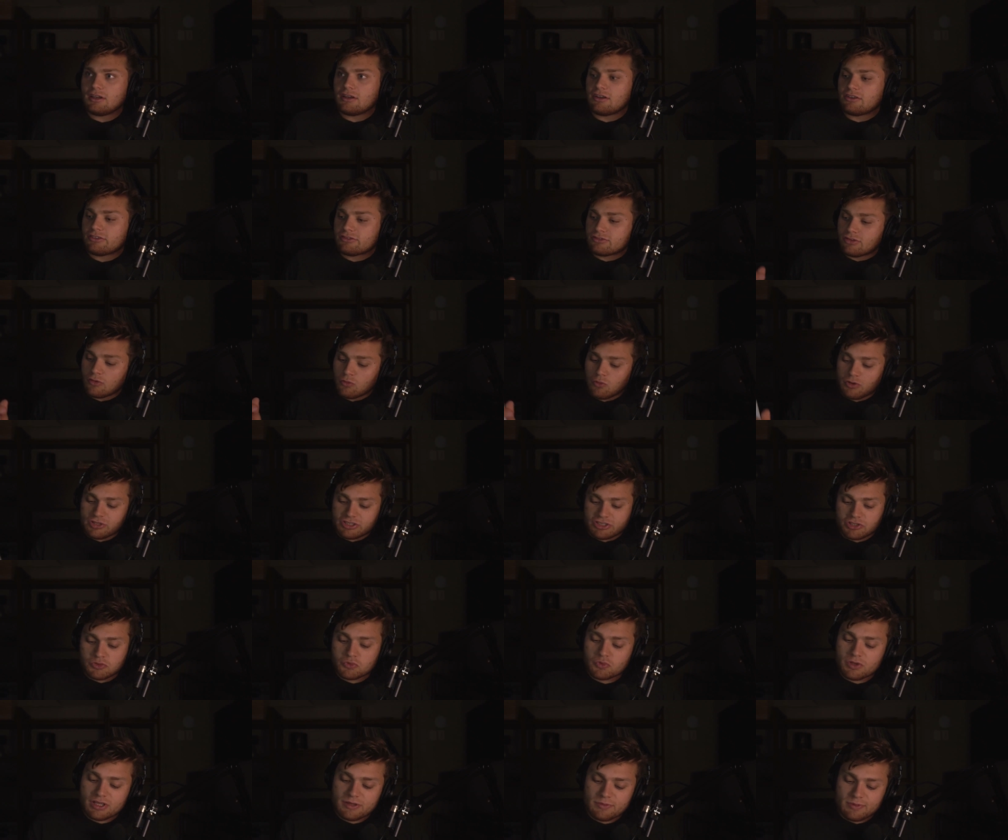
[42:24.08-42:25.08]
So what should
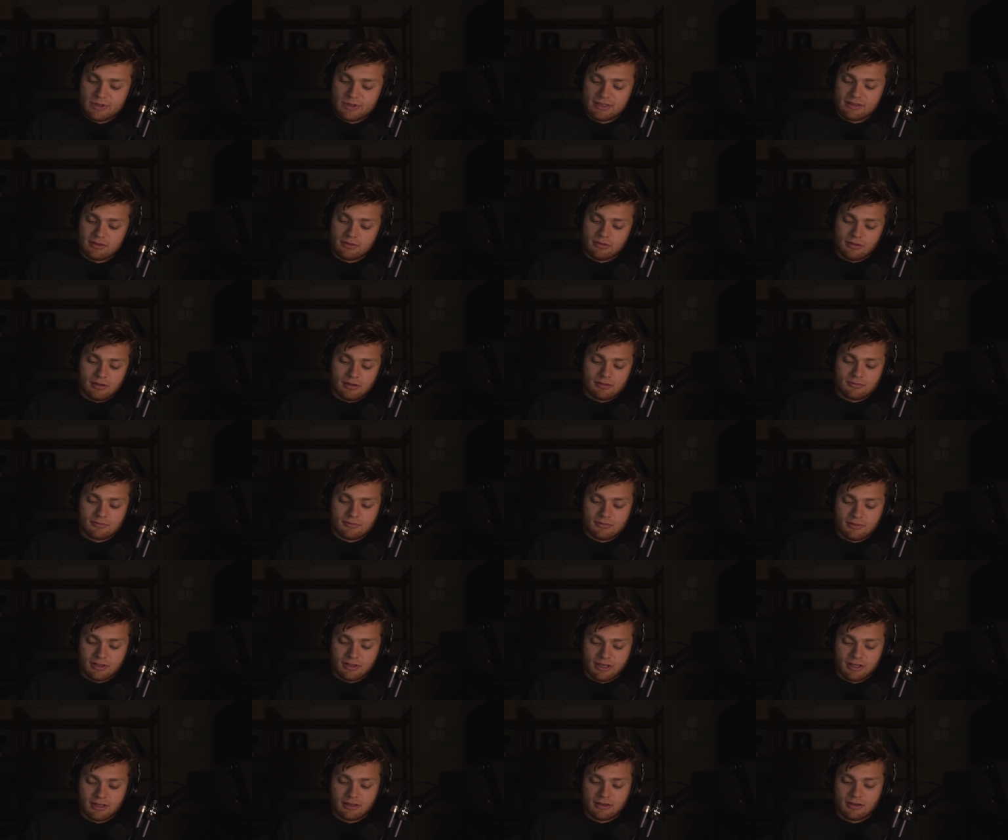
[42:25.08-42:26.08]
we be doing?
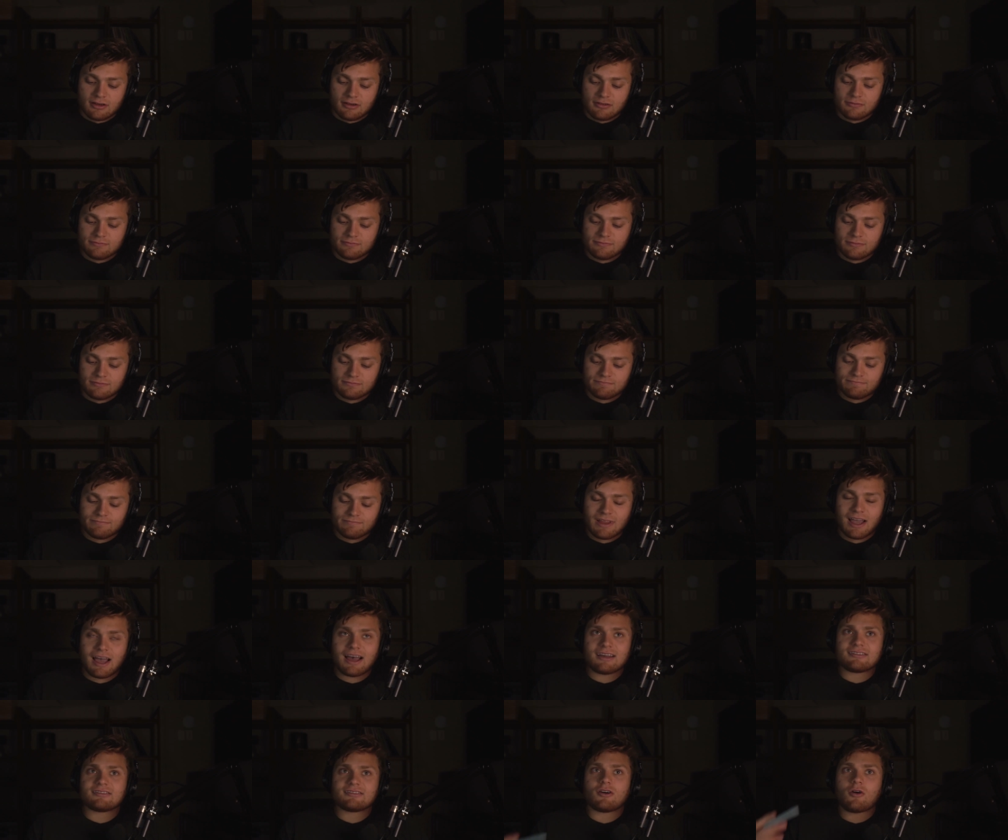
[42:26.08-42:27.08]
Like
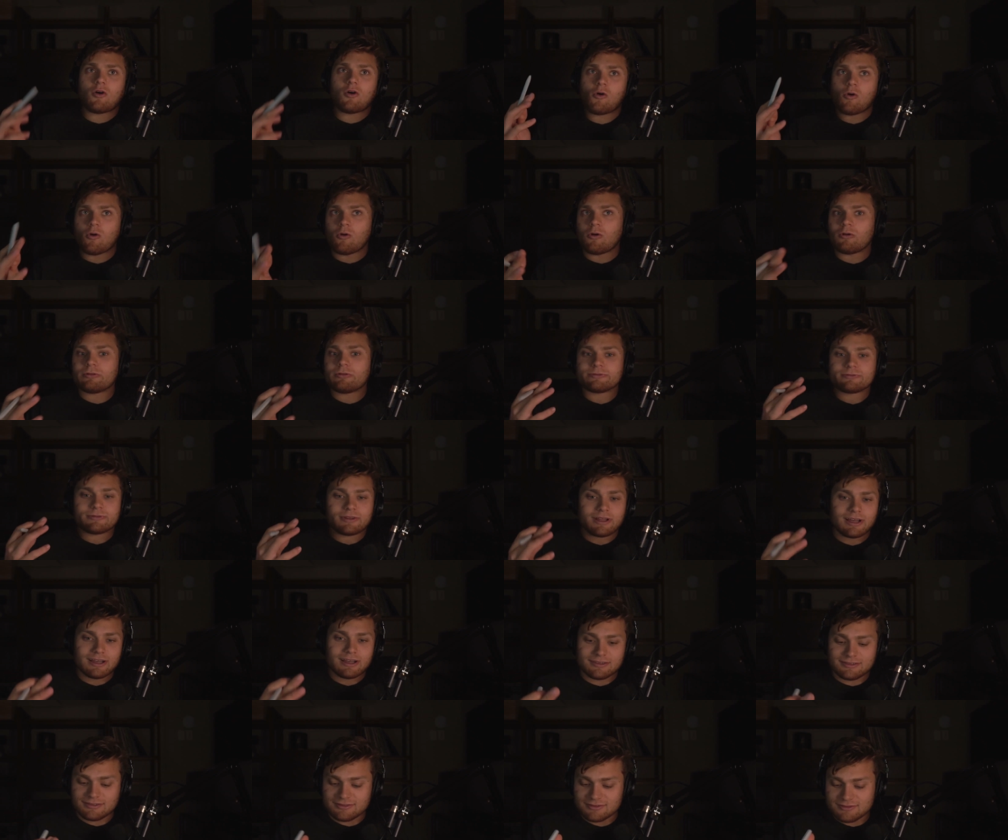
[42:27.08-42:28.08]
as a whole,
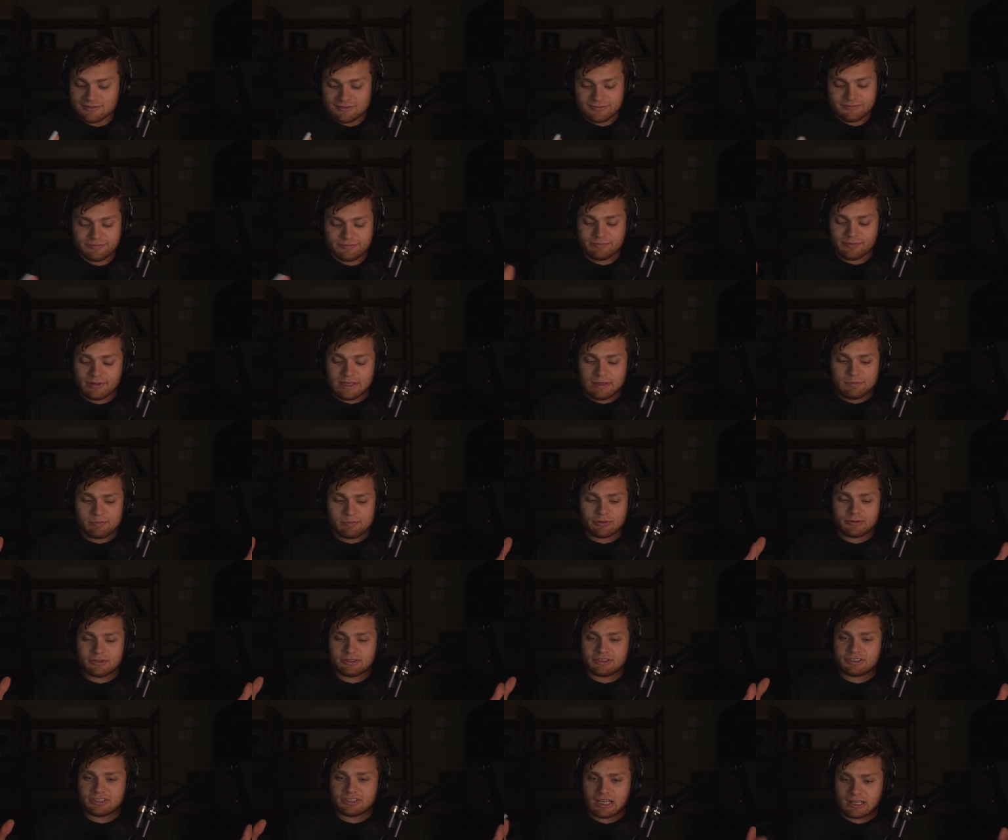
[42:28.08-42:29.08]
as people
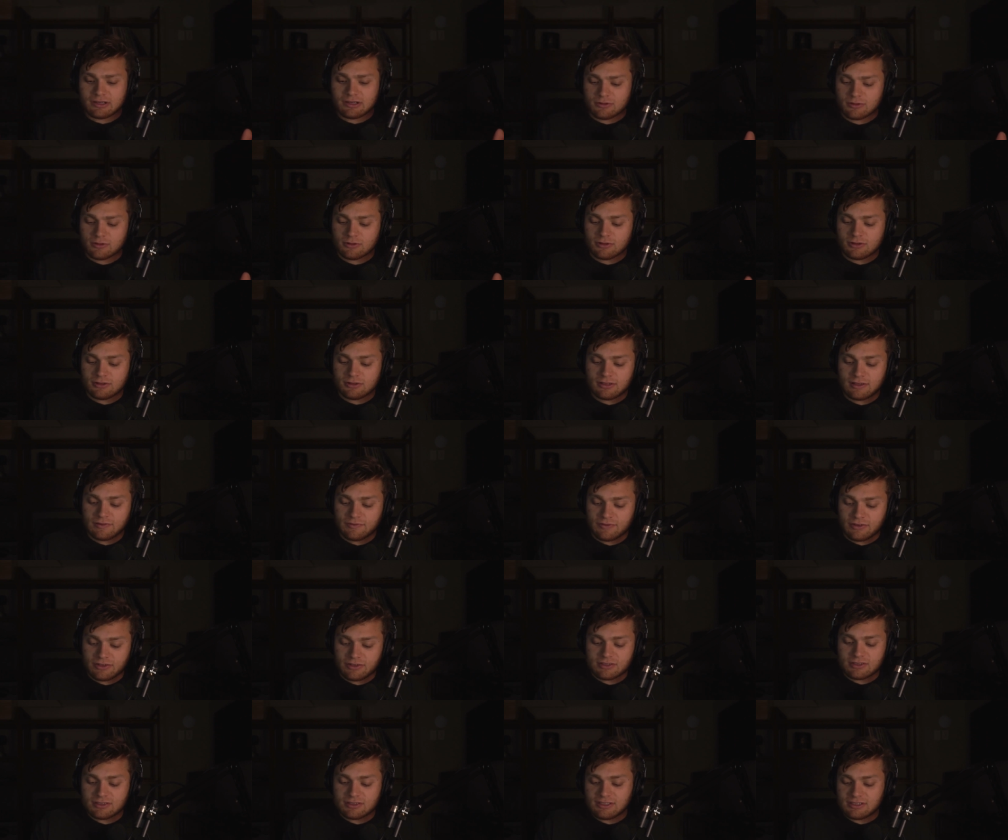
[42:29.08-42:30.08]
in general, if
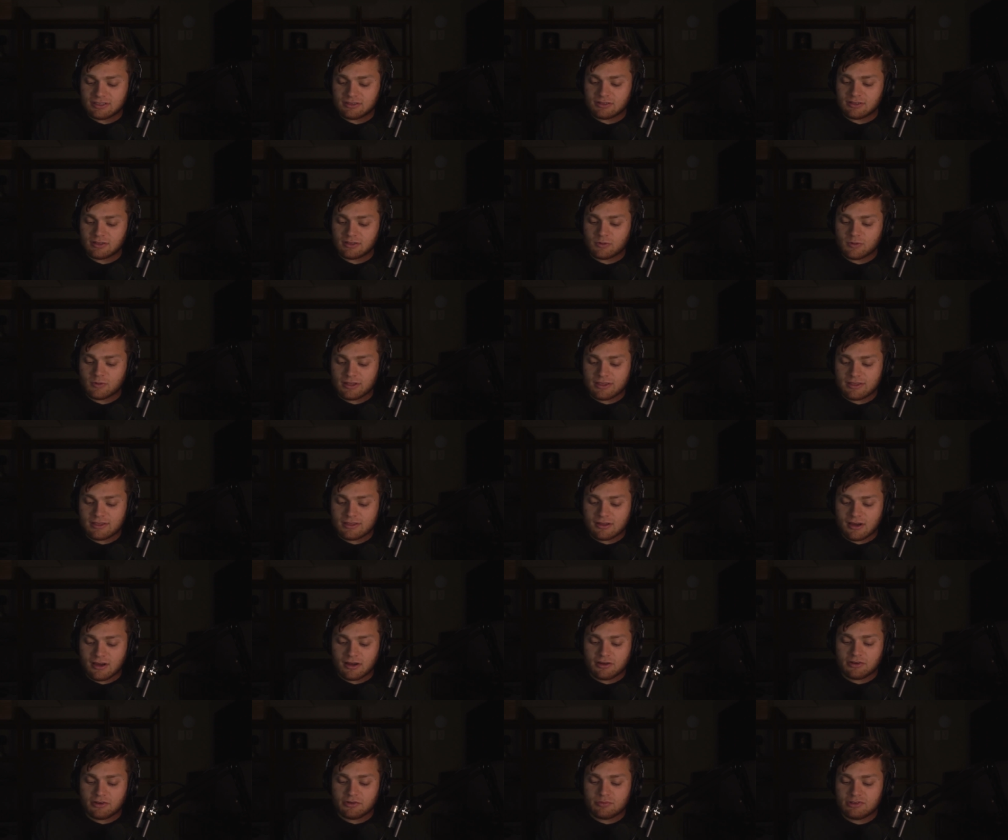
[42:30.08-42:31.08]
you're dealing with
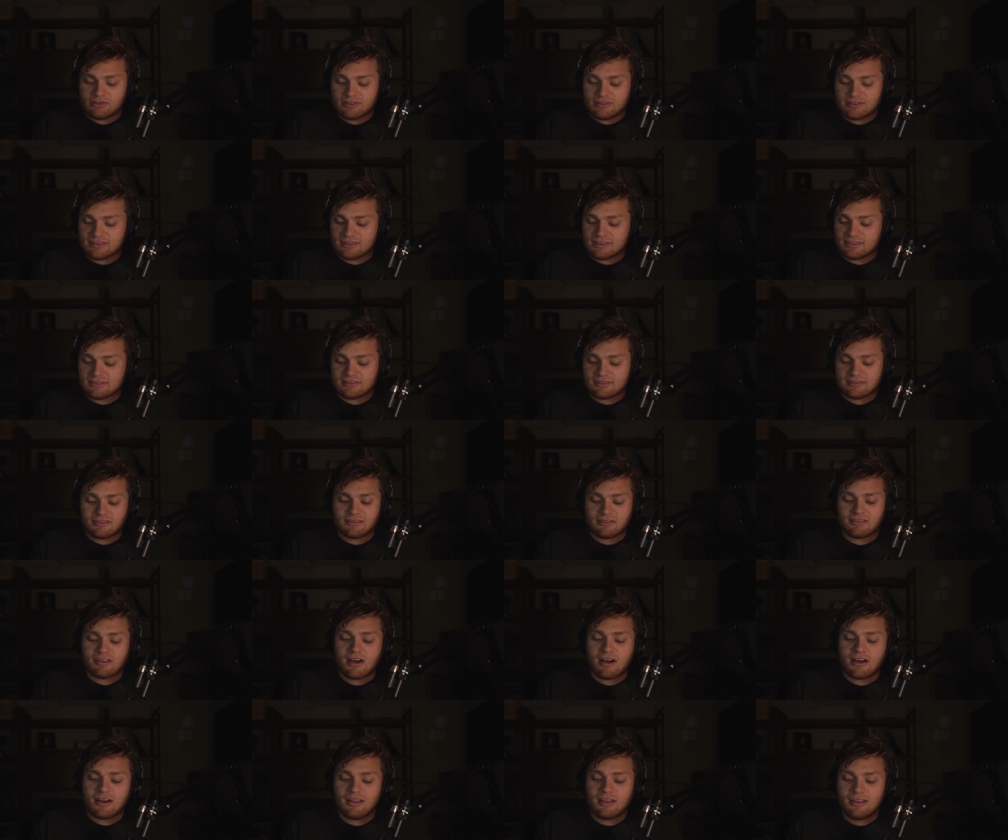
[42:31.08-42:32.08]
autoimmune diseases or
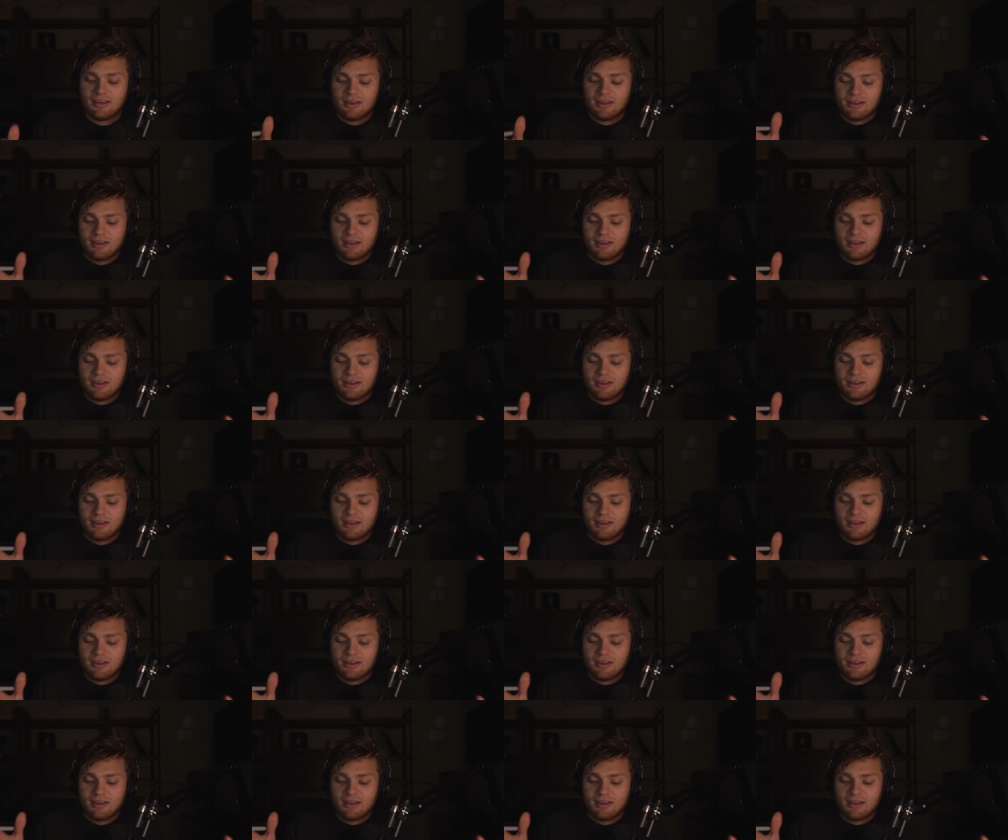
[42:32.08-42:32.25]
not,